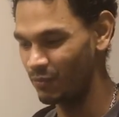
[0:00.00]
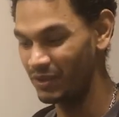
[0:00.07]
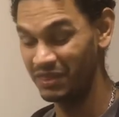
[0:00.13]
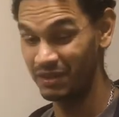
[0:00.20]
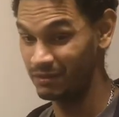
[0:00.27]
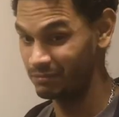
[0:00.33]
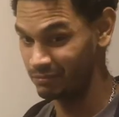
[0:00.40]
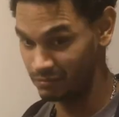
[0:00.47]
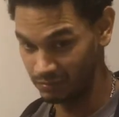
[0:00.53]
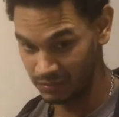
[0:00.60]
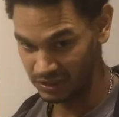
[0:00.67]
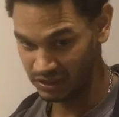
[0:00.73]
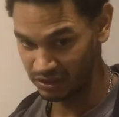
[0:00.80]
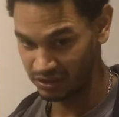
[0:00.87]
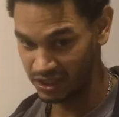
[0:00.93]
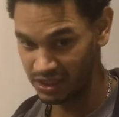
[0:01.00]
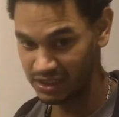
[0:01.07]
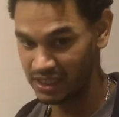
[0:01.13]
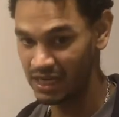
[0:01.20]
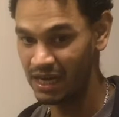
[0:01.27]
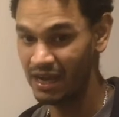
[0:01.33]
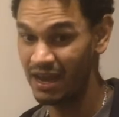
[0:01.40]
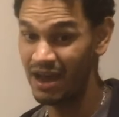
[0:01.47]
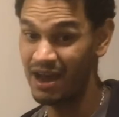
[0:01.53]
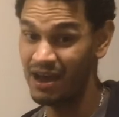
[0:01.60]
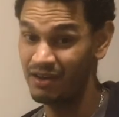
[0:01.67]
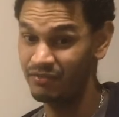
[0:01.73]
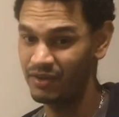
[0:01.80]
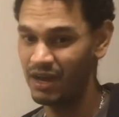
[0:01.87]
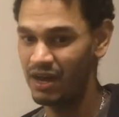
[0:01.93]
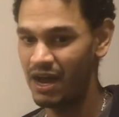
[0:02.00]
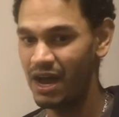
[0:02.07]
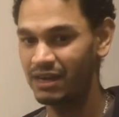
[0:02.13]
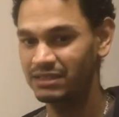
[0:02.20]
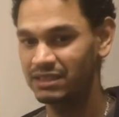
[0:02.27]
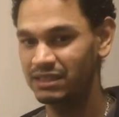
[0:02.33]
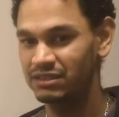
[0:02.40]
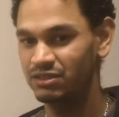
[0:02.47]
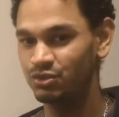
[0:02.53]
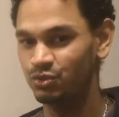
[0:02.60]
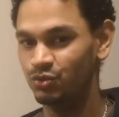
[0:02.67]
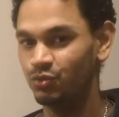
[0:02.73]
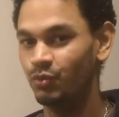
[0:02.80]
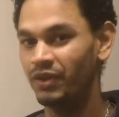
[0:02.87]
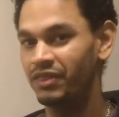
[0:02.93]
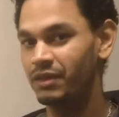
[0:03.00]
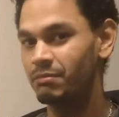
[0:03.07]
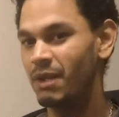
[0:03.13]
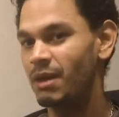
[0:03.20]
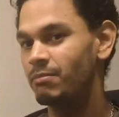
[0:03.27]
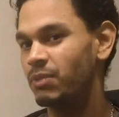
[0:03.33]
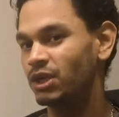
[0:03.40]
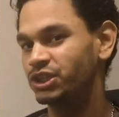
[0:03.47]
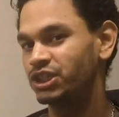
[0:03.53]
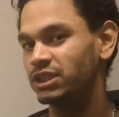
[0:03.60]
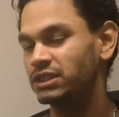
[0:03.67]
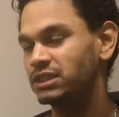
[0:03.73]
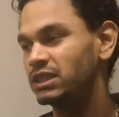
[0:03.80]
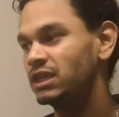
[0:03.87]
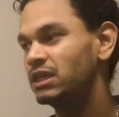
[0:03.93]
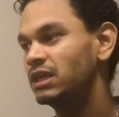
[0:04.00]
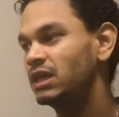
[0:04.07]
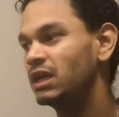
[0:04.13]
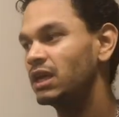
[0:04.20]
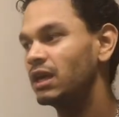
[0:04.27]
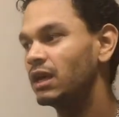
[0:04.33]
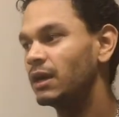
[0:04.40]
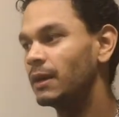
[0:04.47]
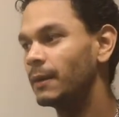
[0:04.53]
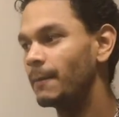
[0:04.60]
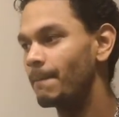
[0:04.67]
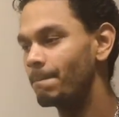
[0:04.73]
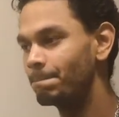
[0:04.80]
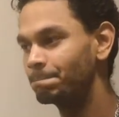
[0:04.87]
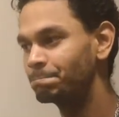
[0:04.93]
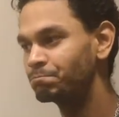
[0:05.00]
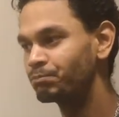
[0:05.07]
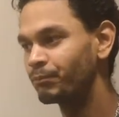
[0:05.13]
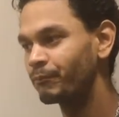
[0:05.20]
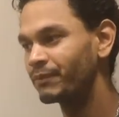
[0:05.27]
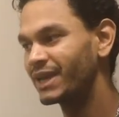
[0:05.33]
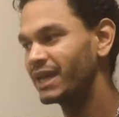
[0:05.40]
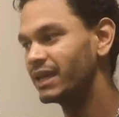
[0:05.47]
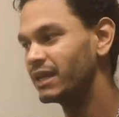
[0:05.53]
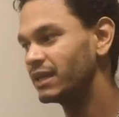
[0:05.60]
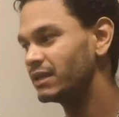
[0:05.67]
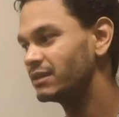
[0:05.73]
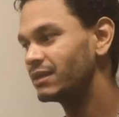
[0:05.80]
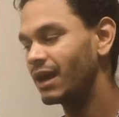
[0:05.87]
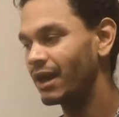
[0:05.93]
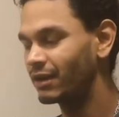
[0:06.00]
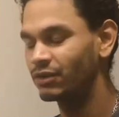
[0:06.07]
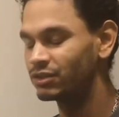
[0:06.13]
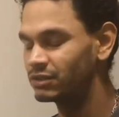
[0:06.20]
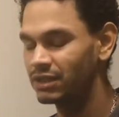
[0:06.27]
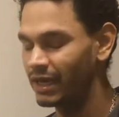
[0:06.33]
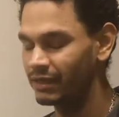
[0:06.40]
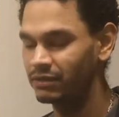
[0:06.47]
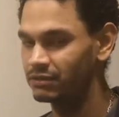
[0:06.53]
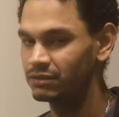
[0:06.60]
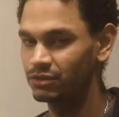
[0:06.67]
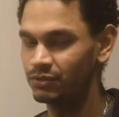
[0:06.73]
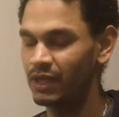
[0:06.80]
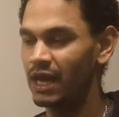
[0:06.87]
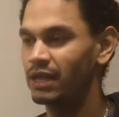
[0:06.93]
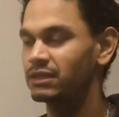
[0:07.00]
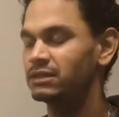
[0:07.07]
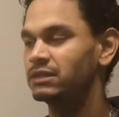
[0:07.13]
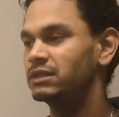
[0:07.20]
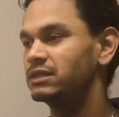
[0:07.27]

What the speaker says: with the materials that I have access to within my budget, I couldn't do that.